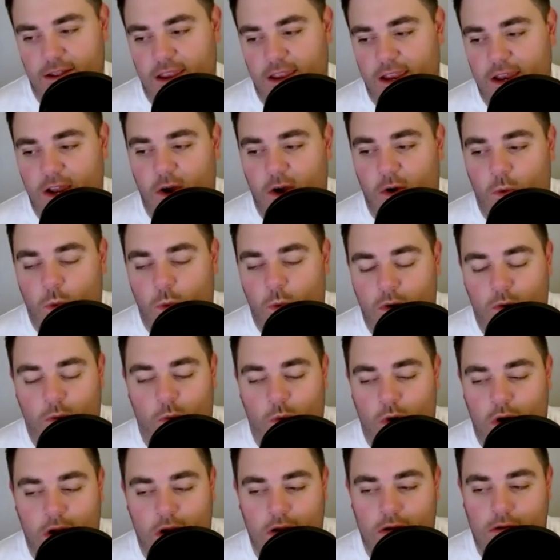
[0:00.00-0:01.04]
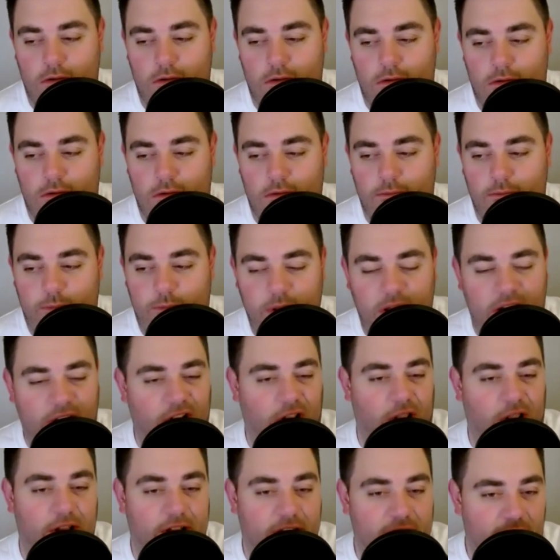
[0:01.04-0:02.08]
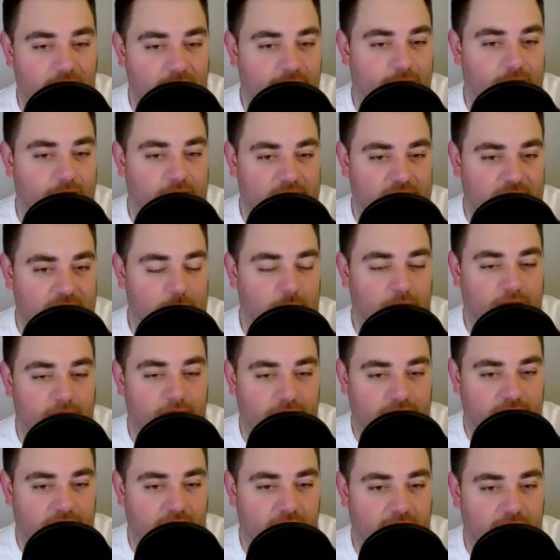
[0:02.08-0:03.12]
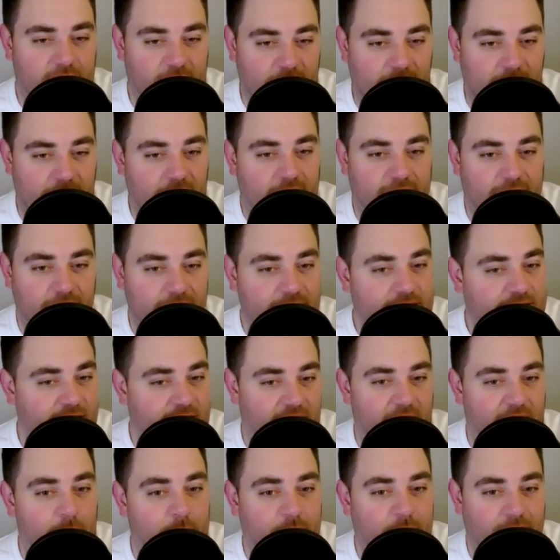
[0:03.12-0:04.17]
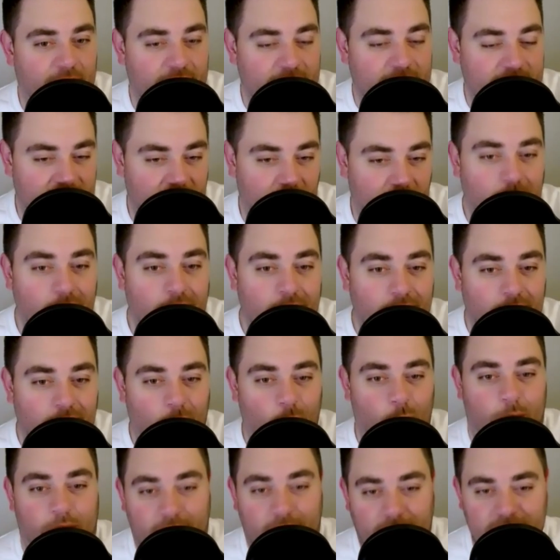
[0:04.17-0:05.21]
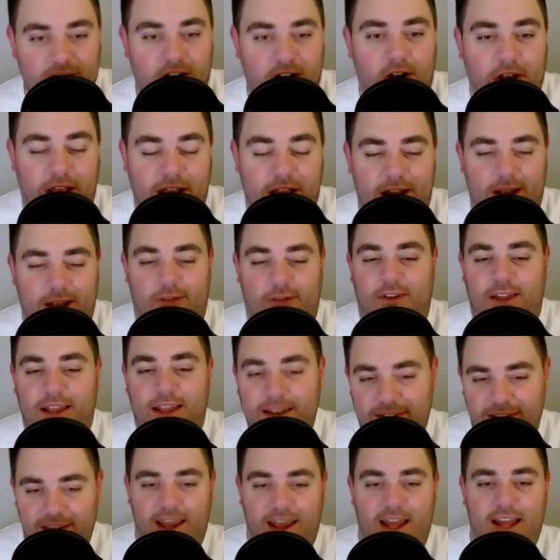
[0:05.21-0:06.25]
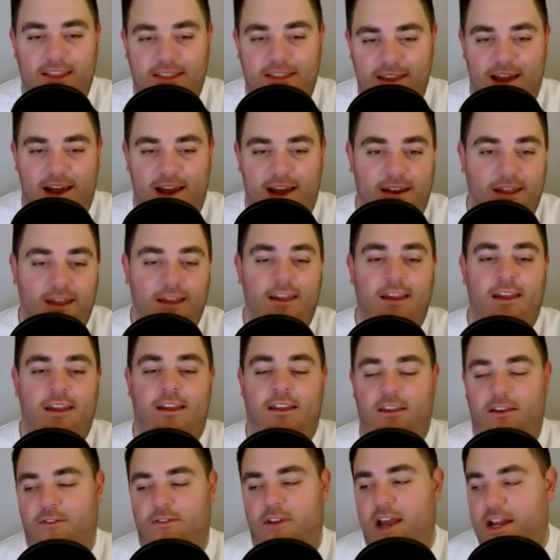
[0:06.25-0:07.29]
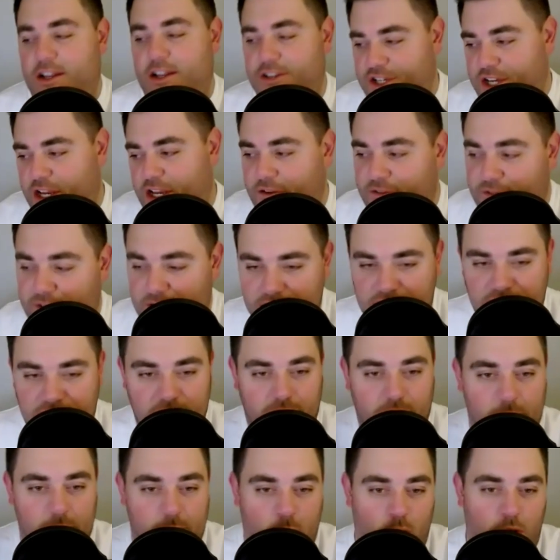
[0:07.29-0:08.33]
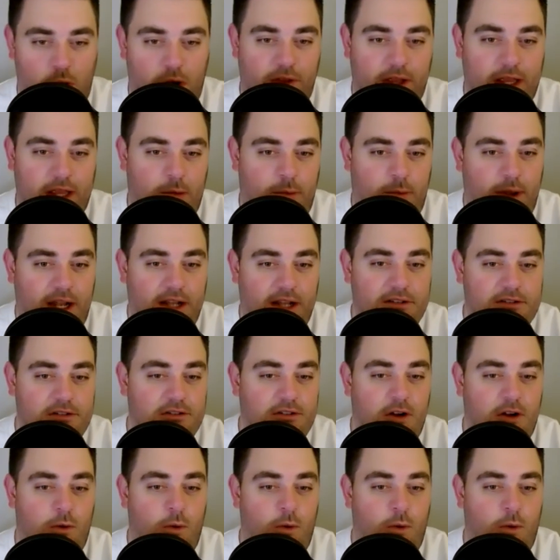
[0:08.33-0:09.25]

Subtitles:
we're be on the lookout for December 15th. A lot of things can happen then. So when he's already kind of hinting at that, you've got Jake Fisher reporting that the Pacers